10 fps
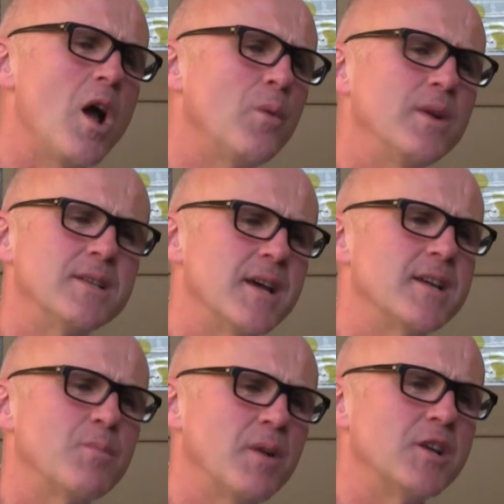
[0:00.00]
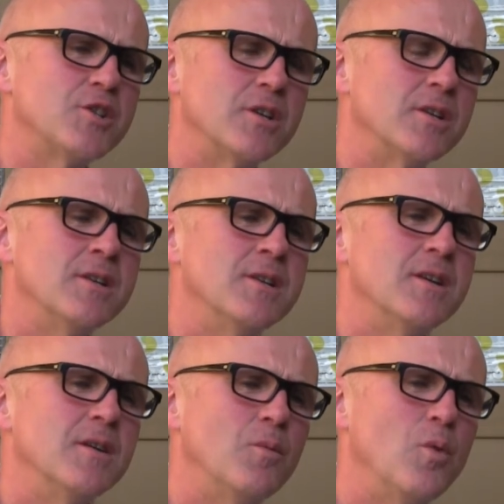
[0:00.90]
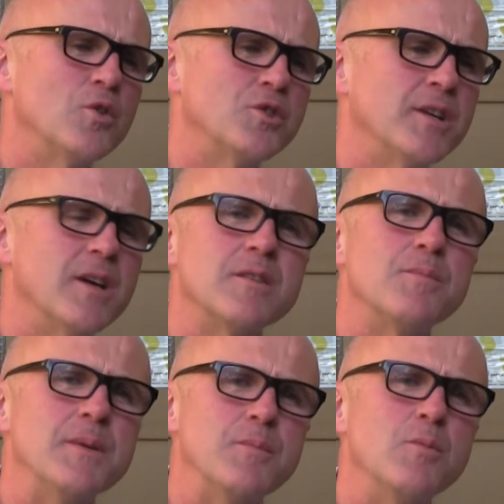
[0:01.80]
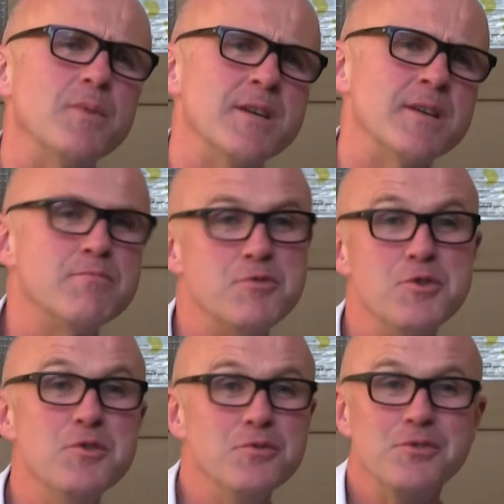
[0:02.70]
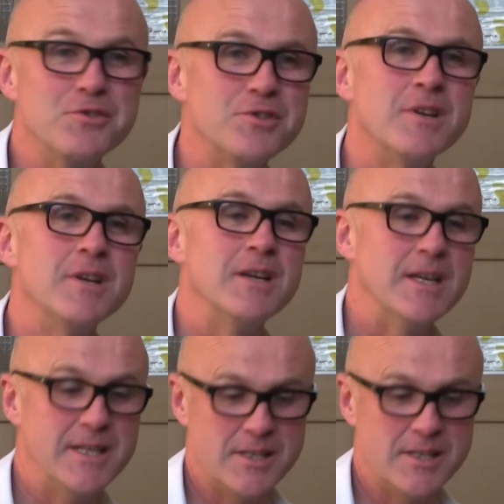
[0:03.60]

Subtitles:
we take pleasure watching other people being abused. And